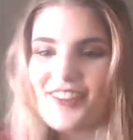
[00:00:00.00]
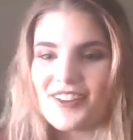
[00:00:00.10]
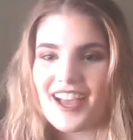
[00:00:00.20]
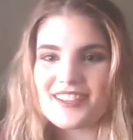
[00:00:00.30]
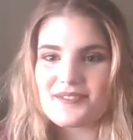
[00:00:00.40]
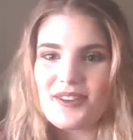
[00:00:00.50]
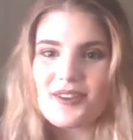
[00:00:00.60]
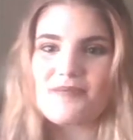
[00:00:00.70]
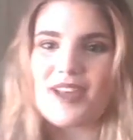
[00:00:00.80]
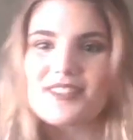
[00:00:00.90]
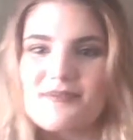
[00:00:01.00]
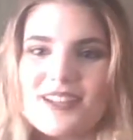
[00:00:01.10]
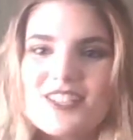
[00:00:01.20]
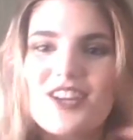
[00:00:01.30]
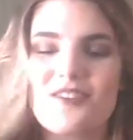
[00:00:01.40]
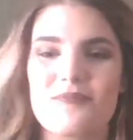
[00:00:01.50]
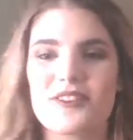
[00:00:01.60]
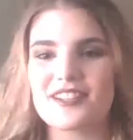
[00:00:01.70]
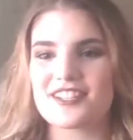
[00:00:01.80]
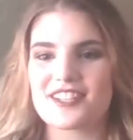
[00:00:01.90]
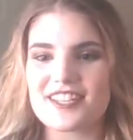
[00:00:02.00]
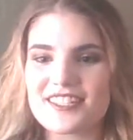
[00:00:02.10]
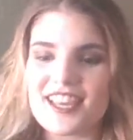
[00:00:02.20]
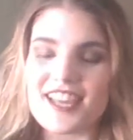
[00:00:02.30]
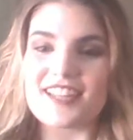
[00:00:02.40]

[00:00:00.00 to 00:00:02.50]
Hello guys, welcome back to my channel, Bookalicious.